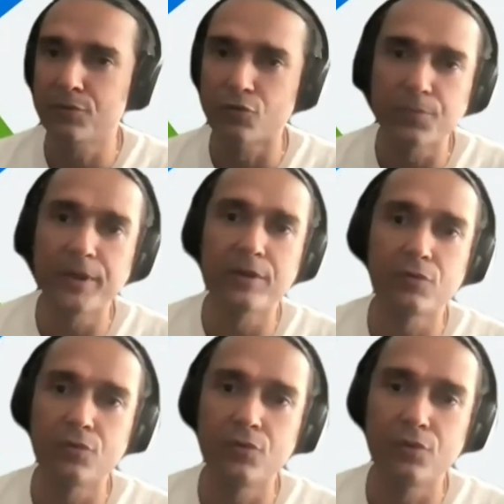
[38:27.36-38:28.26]
took me
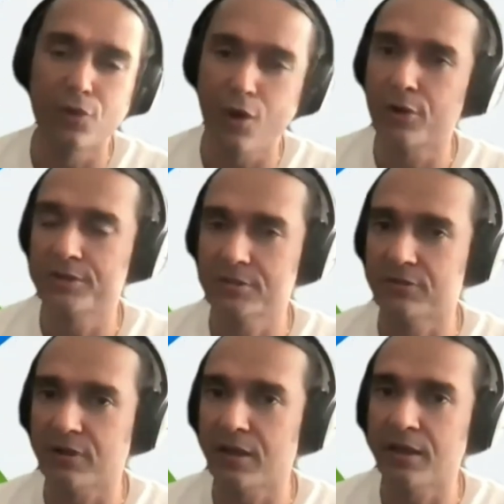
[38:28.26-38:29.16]
to long
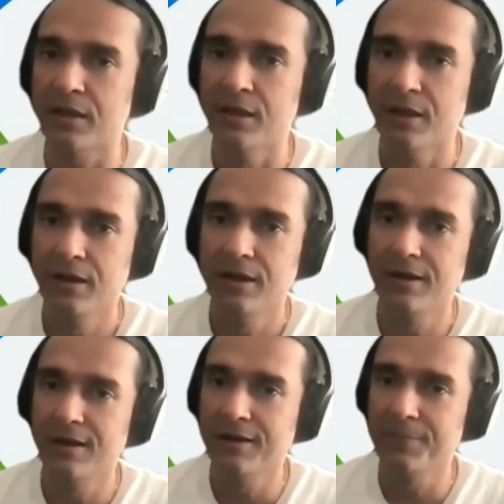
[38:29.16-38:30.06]
distance running,
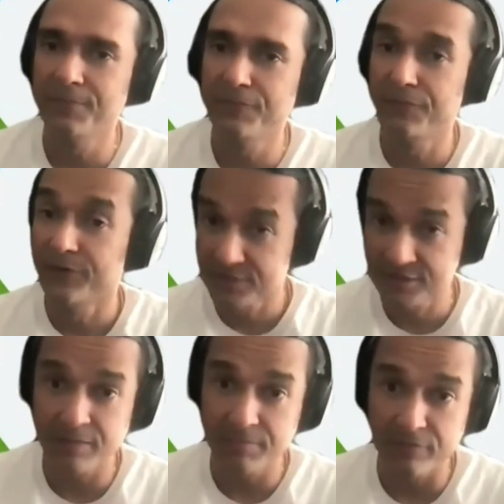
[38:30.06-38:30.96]
uh,
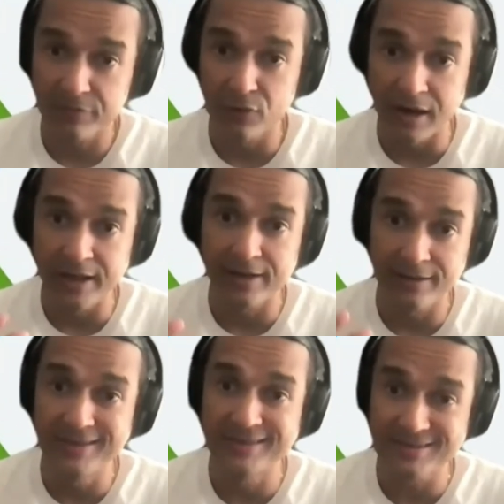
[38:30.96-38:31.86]
first time ever. So I
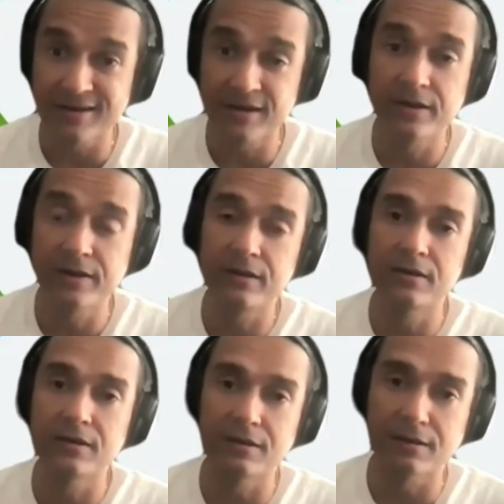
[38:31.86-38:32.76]
really
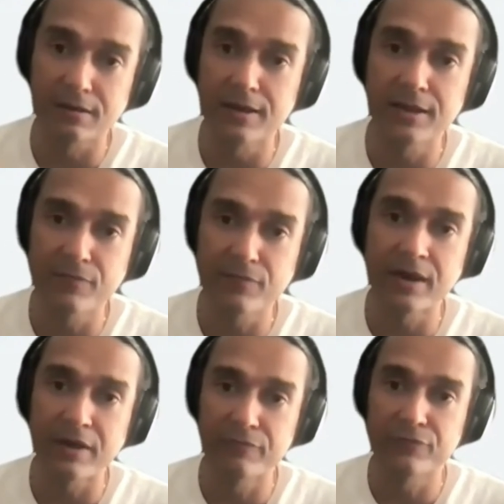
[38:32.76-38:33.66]
started uh, running
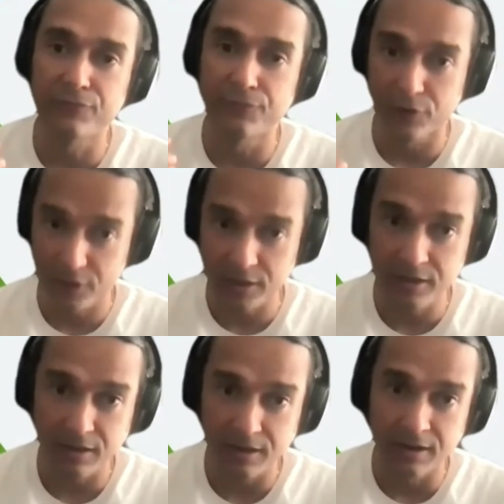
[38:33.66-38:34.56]
when I was
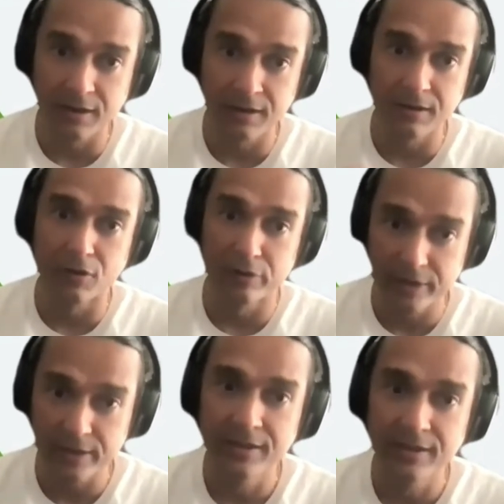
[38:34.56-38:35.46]
40
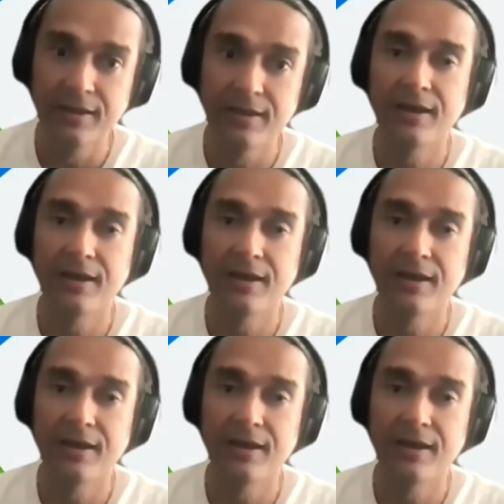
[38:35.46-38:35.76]
already.